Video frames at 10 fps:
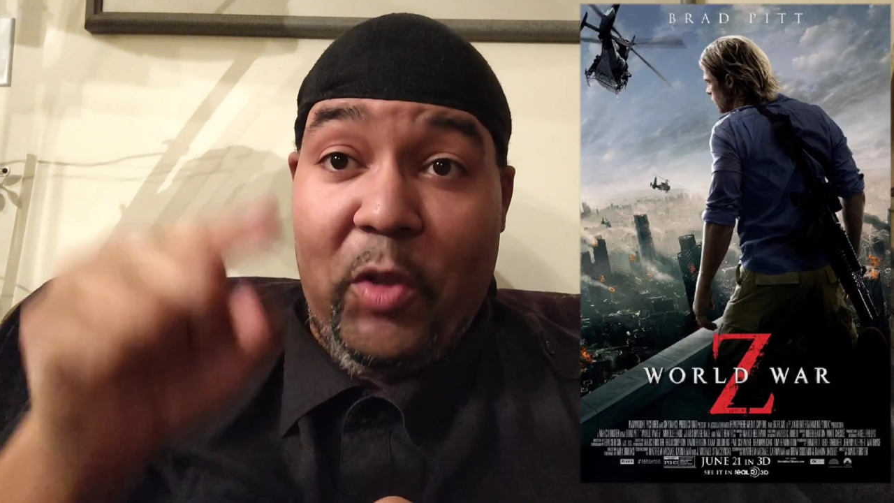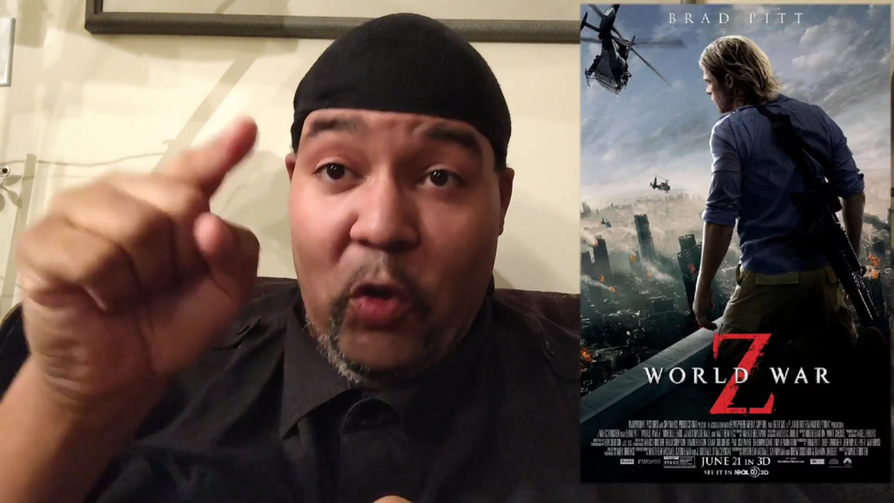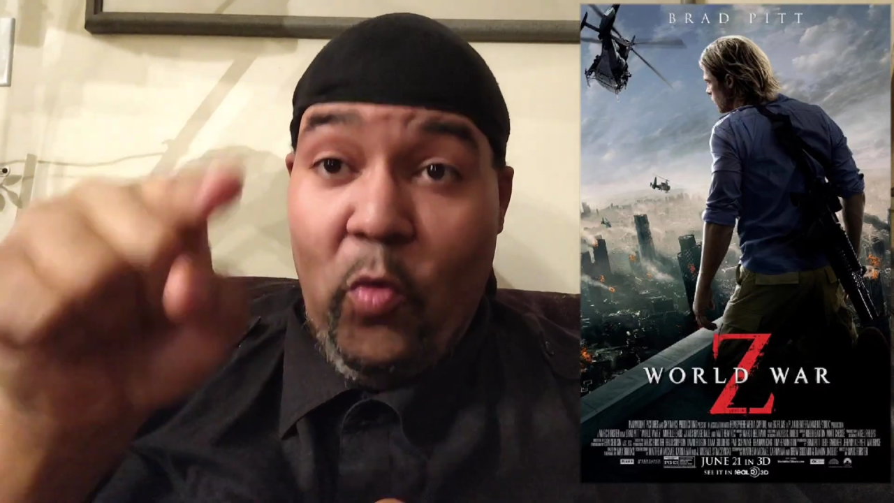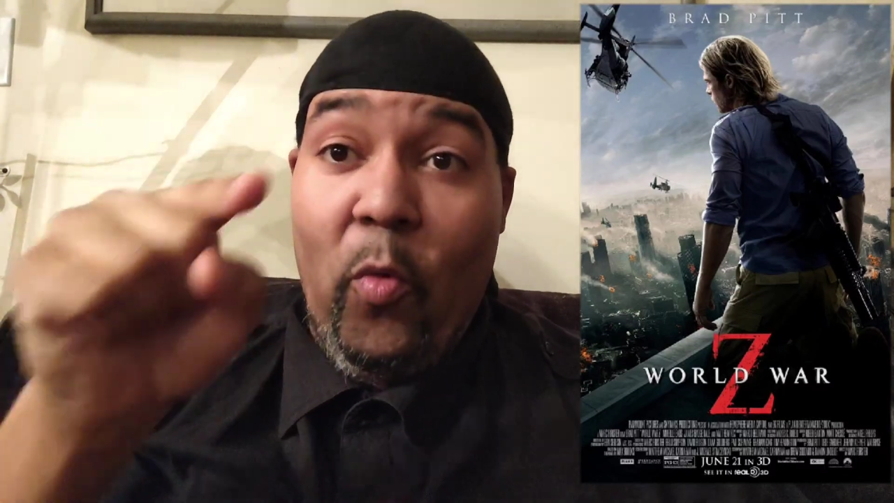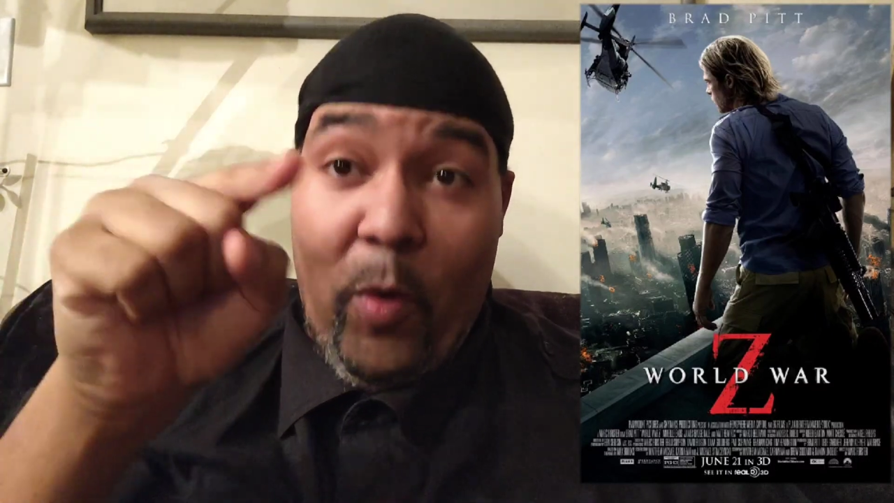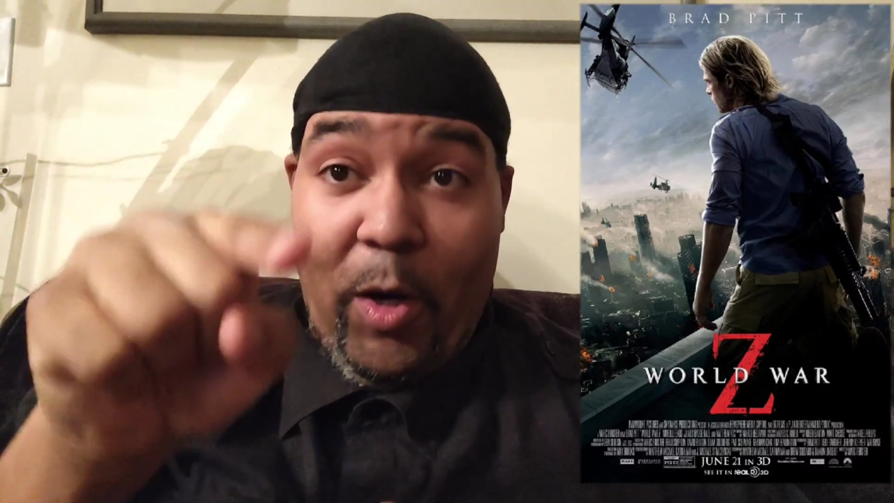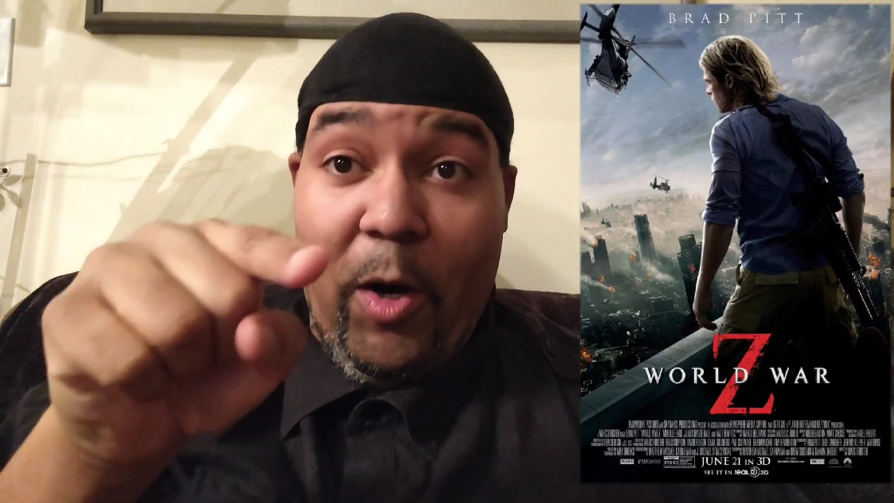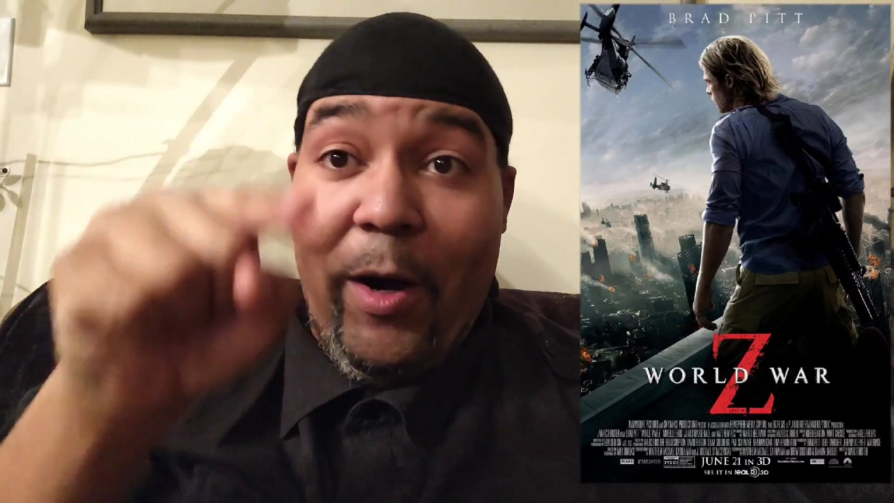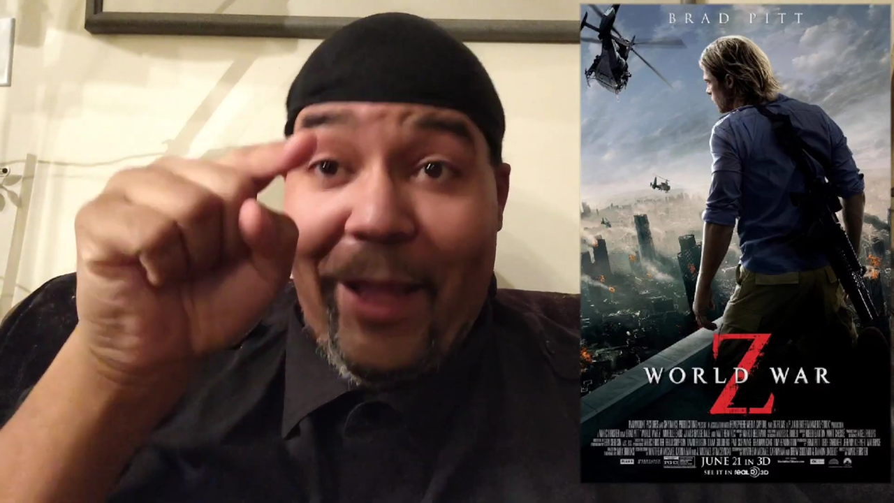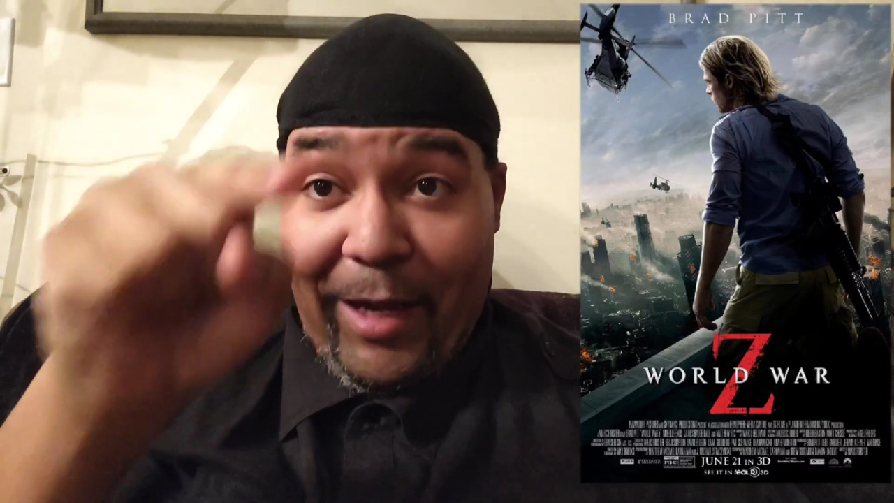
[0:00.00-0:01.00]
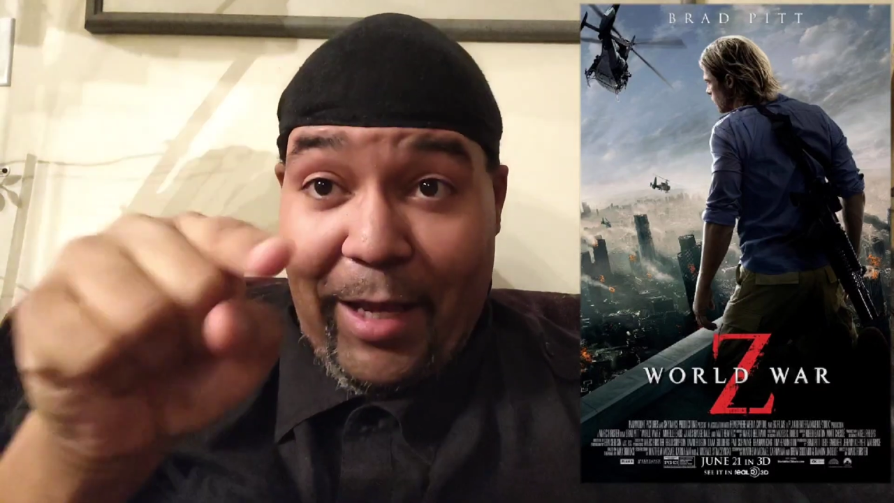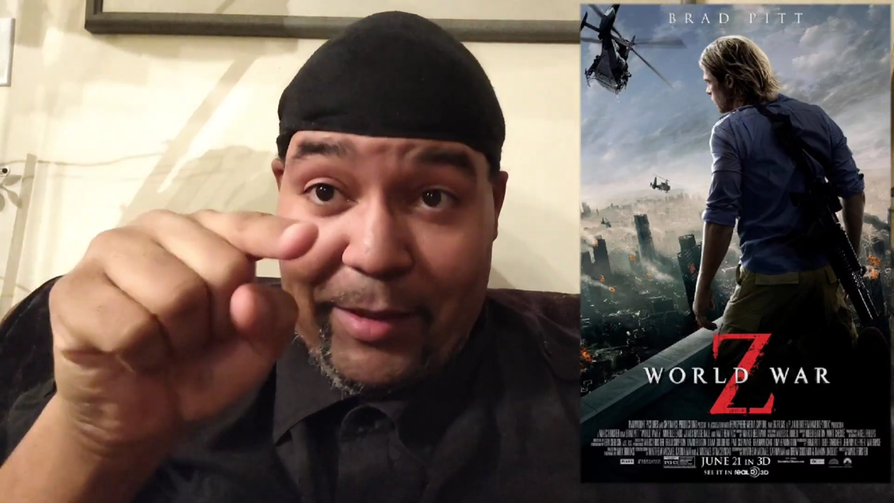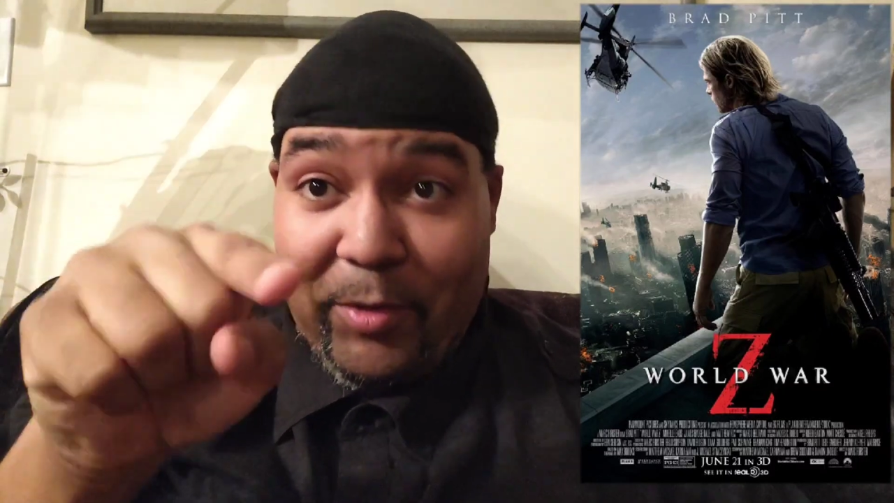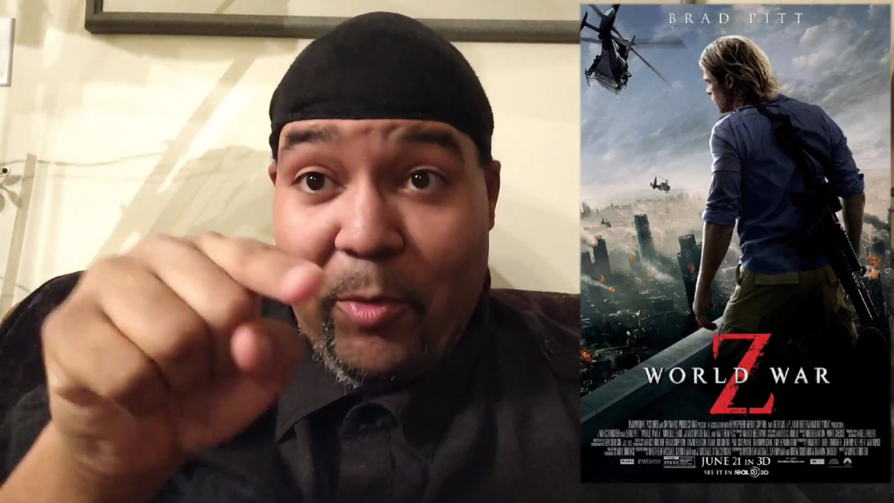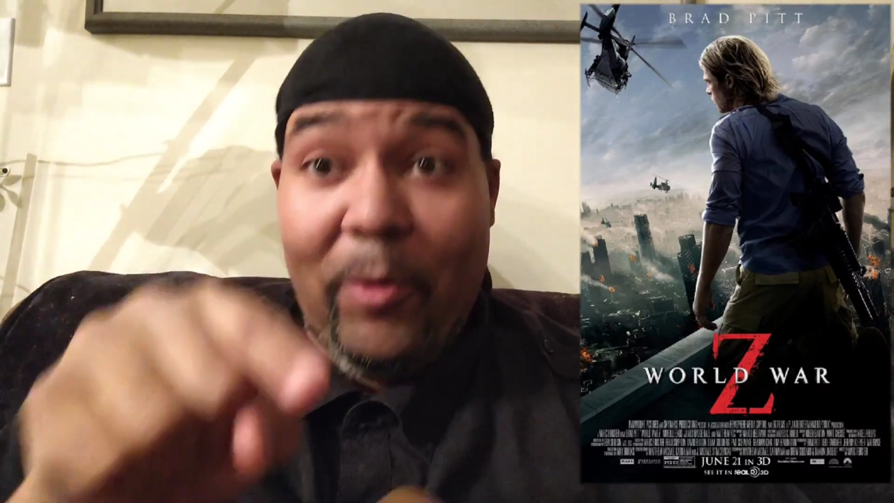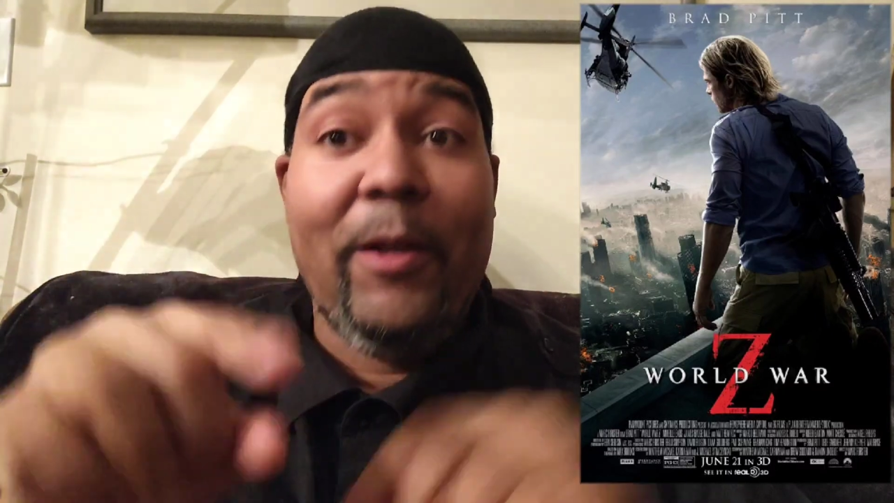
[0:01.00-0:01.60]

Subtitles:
You were an asshole.